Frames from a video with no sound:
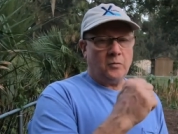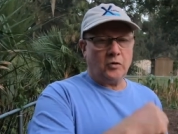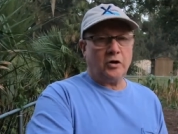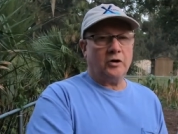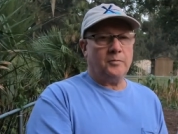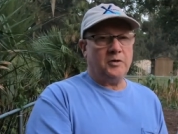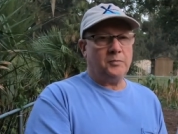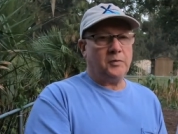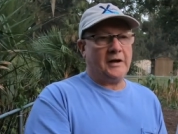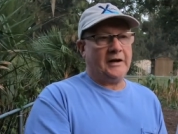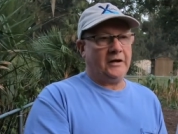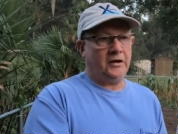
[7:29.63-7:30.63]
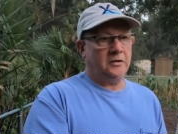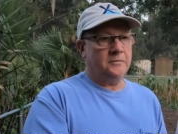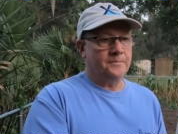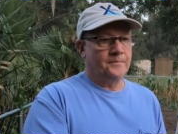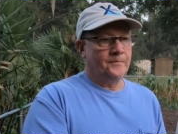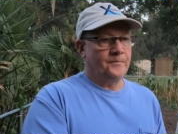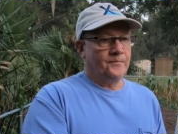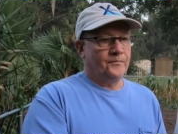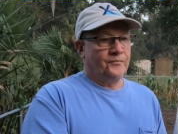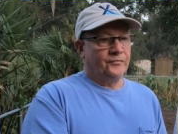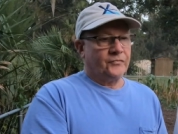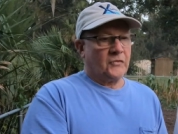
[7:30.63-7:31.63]
And we're gonna be planting
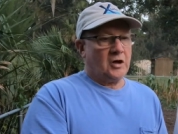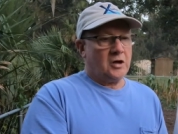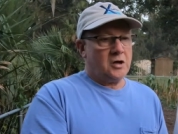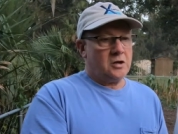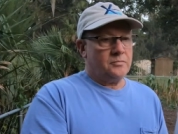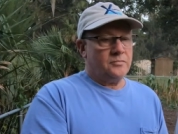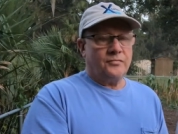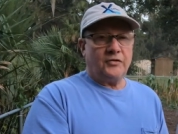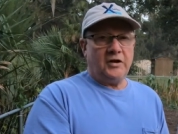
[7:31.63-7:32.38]
um,